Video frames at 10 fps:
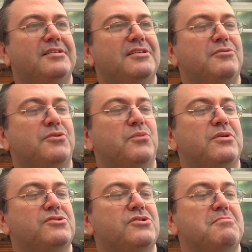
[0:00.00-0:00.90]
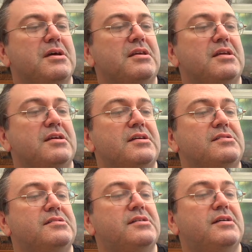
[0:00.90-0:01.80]
You wouldn't want too many of
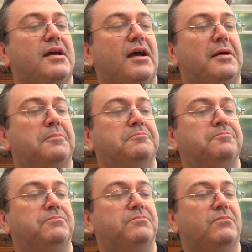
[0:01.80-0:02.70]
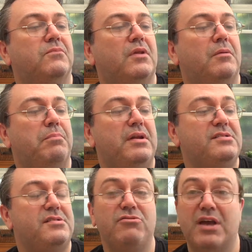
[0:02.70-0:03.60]
these, but
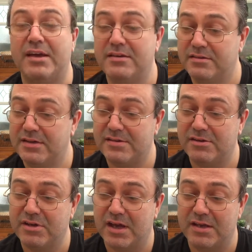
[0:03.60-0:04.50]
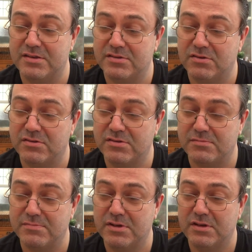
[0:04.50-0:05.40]
it's okay. It's okay. It's got
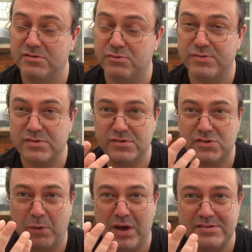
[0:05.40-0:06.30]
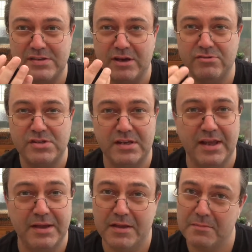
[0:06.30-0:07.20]
some sort of spicy notes in
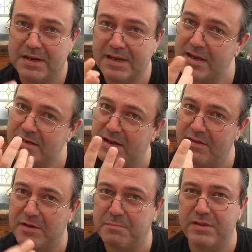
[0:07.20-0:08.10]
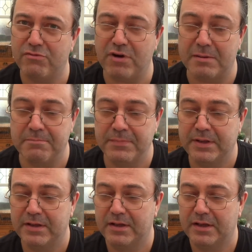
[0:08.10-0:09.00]
there. But again, you know, that'll be the rum.
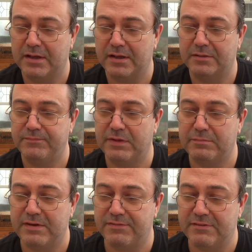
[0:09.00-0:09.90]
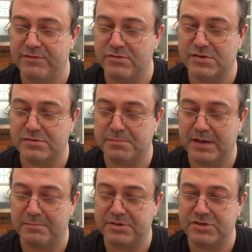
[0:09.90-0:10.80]
If they've used
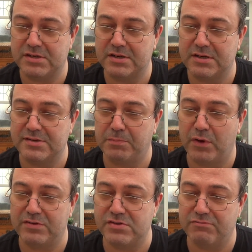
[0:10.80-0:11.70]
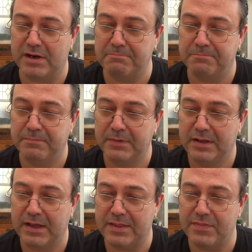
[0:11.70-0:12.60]
a particularly spicy rum
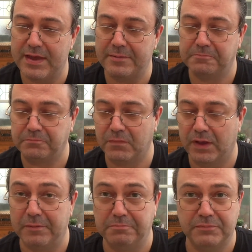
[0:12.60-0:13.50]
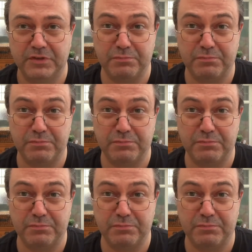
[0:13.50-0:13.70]
in there, it's